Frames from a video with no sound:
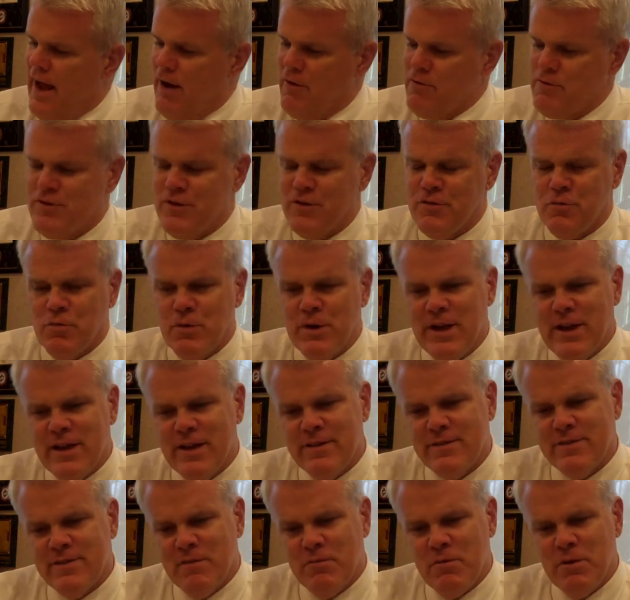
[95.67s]
I was just
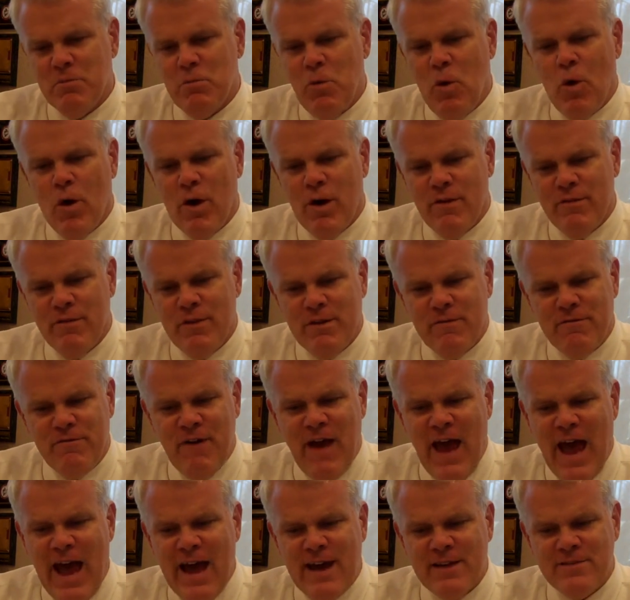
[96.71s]
reading some more of the
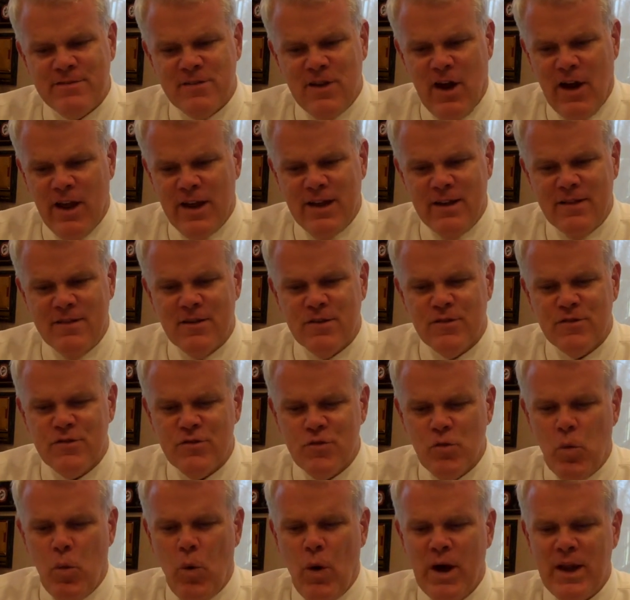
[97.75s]
facts on it.
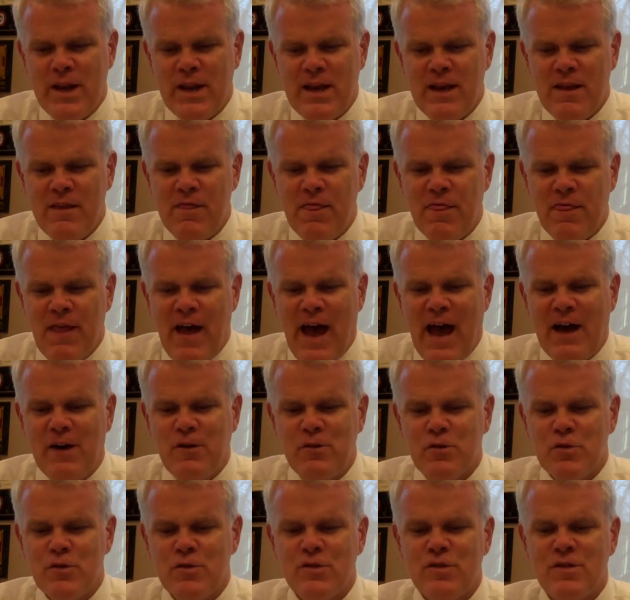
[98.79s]
There's
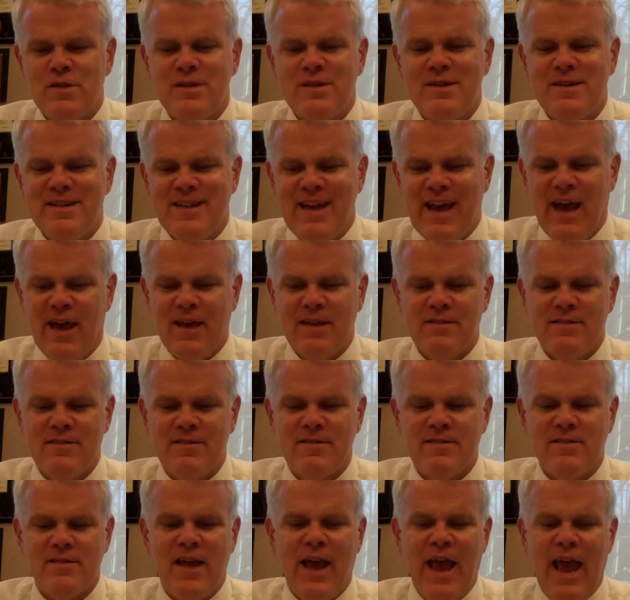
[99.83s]
20,000
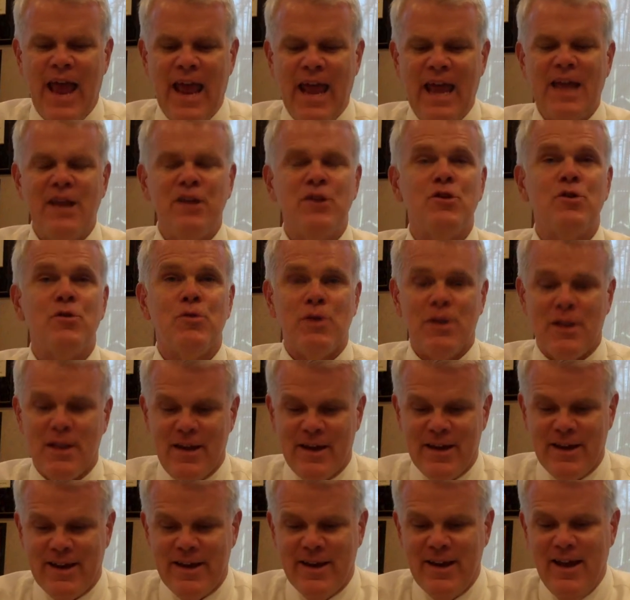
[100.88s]
deaths
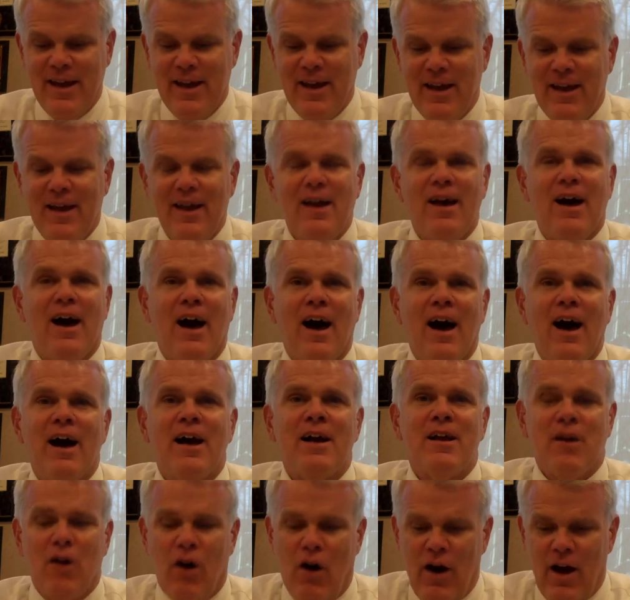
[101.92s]
annually
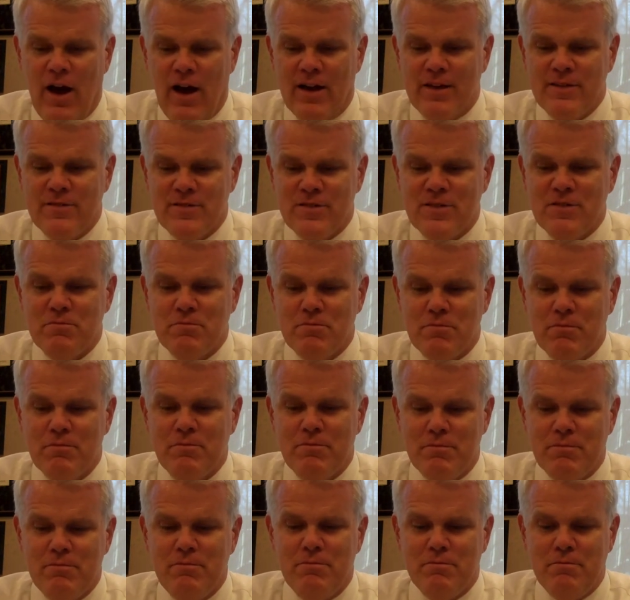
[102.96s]
caused
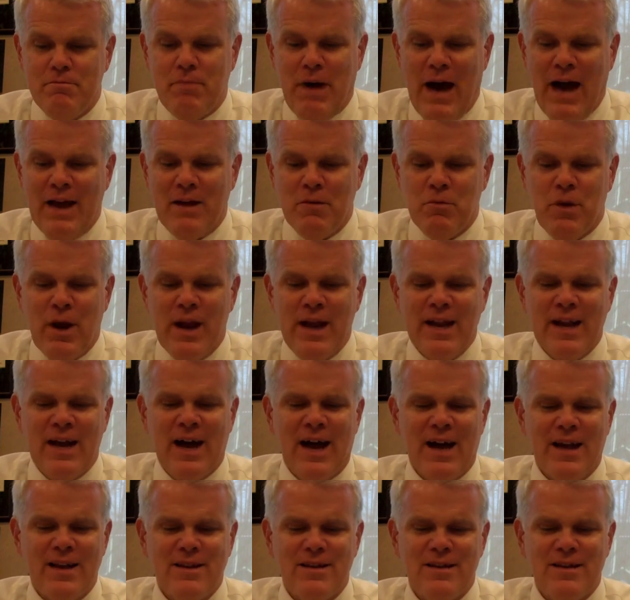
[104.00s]
by radon.